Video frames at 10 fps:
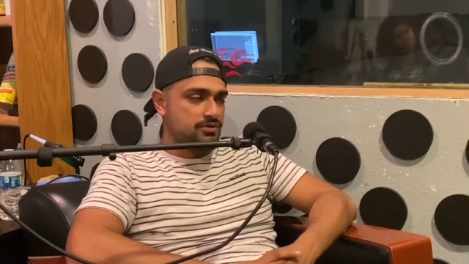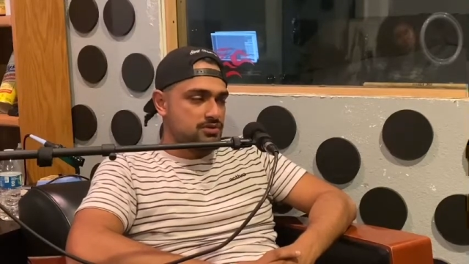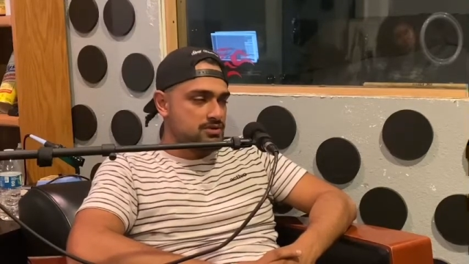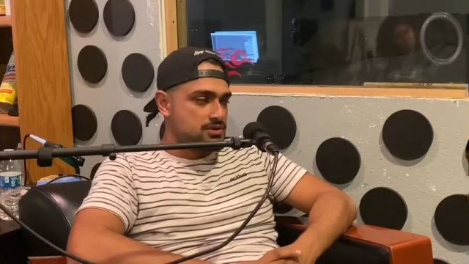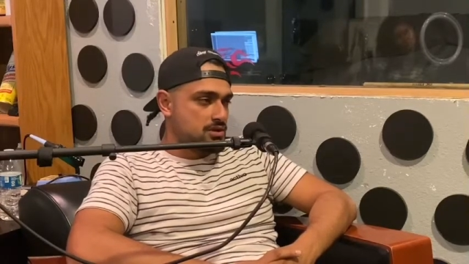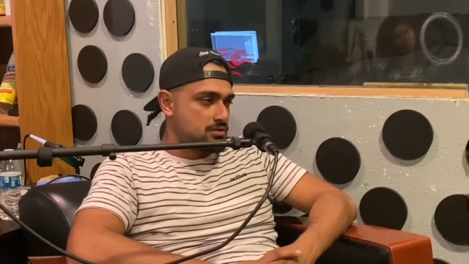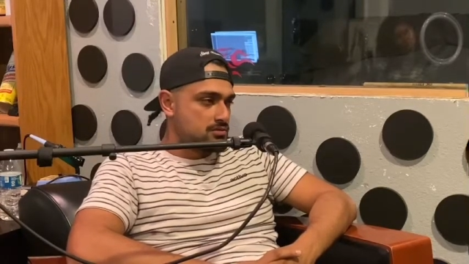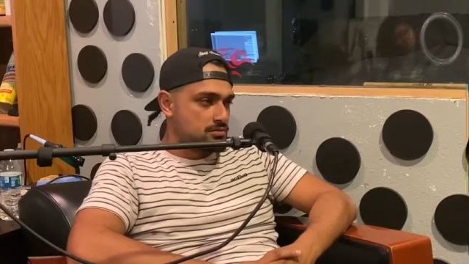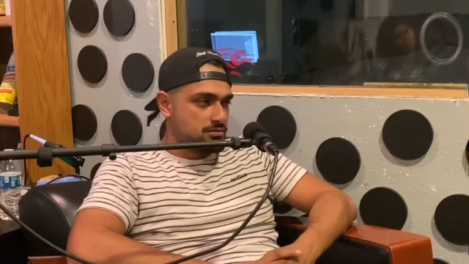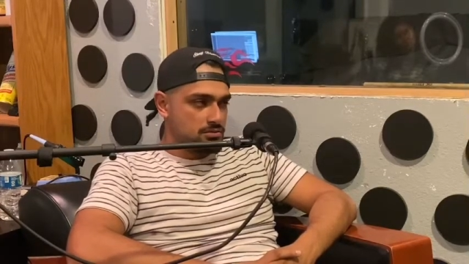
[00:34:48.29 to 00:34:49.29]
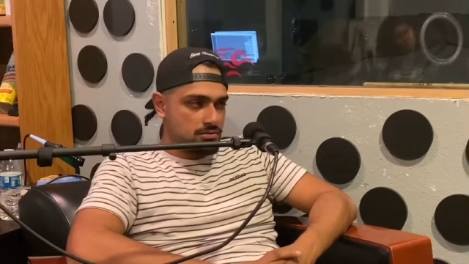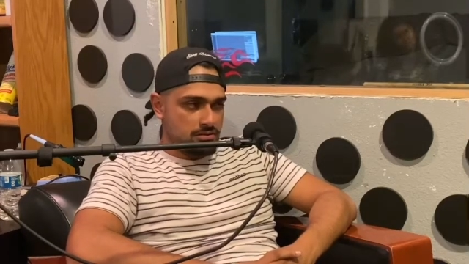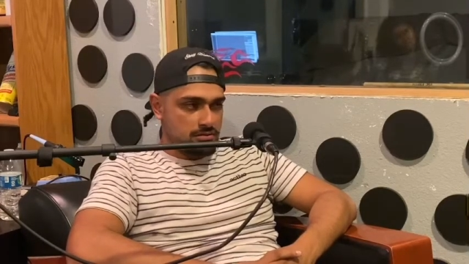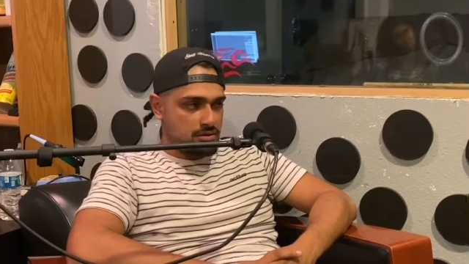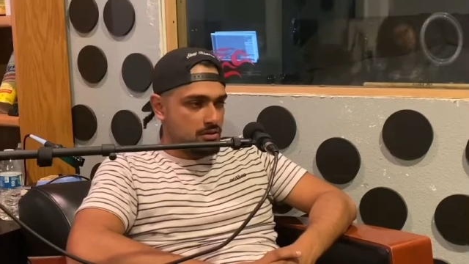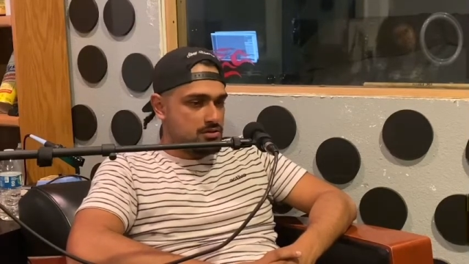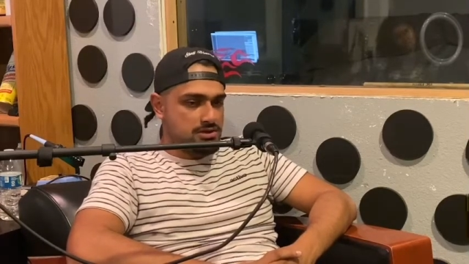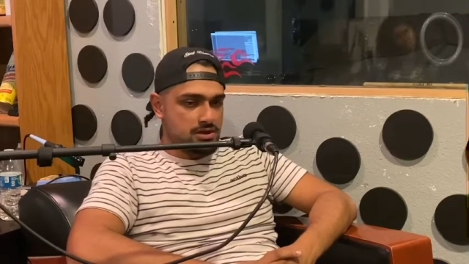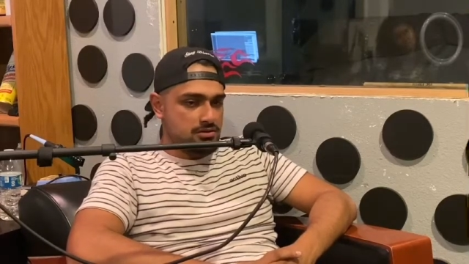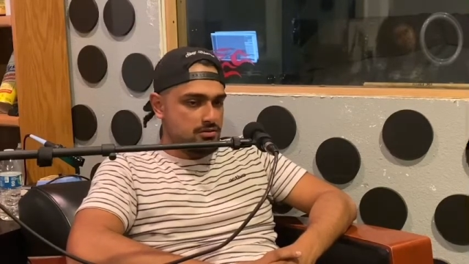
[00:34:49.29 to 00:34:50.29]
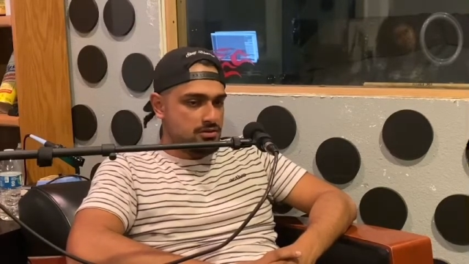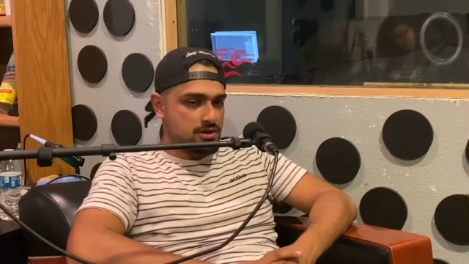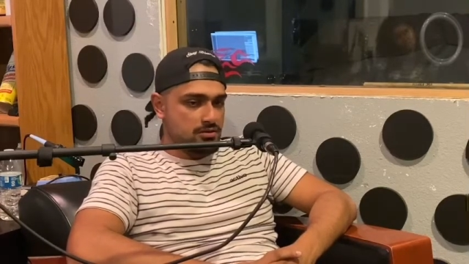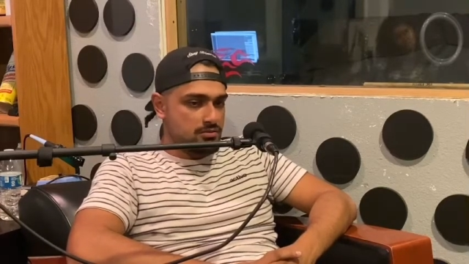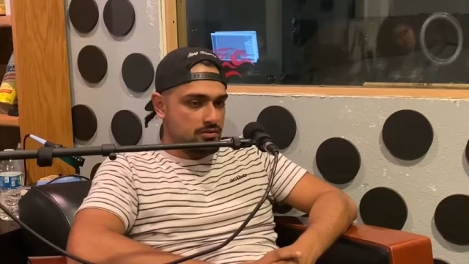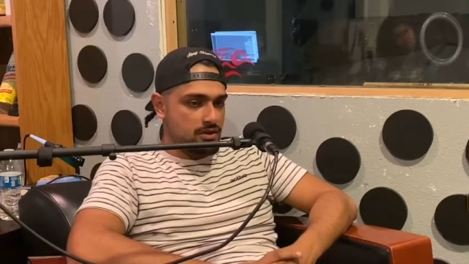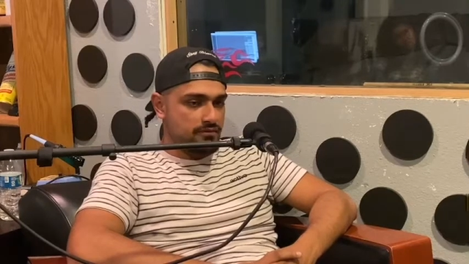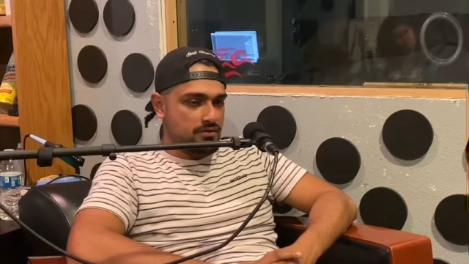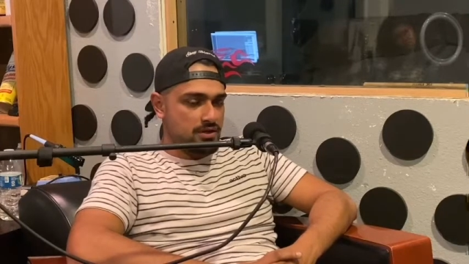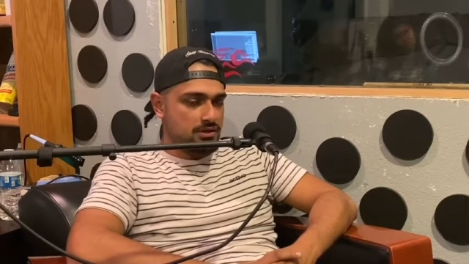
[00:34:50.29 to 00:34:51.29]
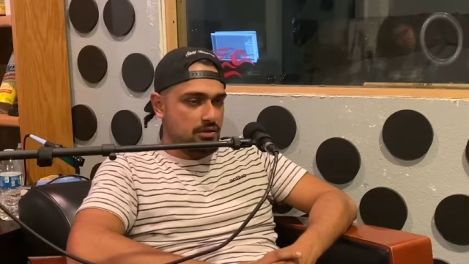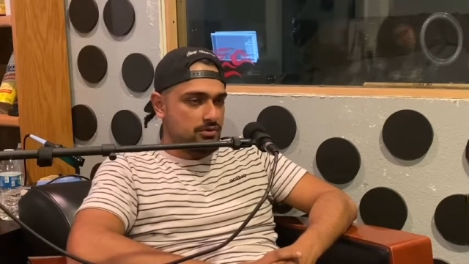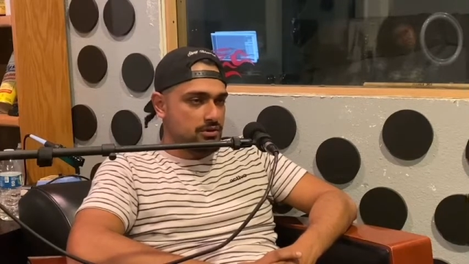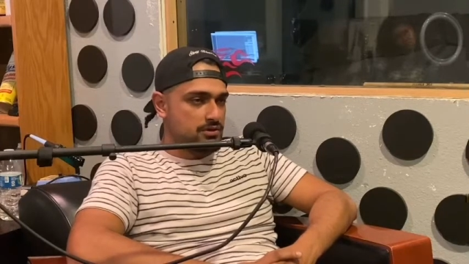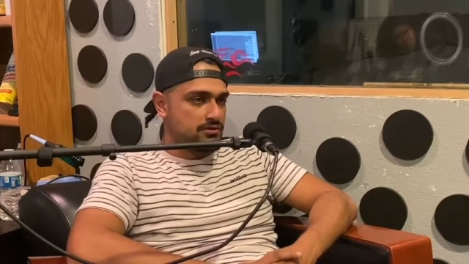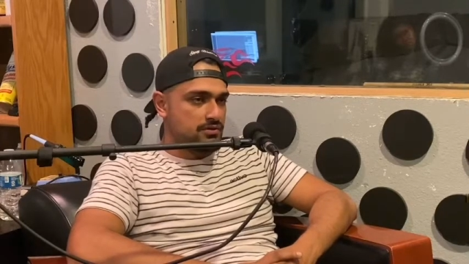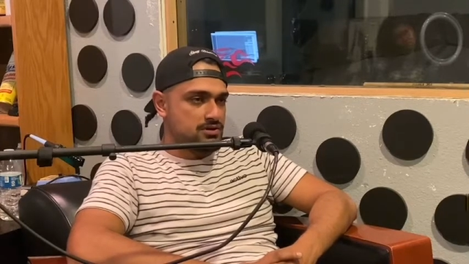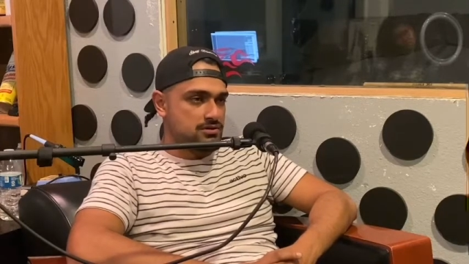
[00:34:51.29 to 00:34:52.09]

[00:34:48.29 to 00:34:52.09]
an artist that can do that, I feel like that really defines an artist of this age.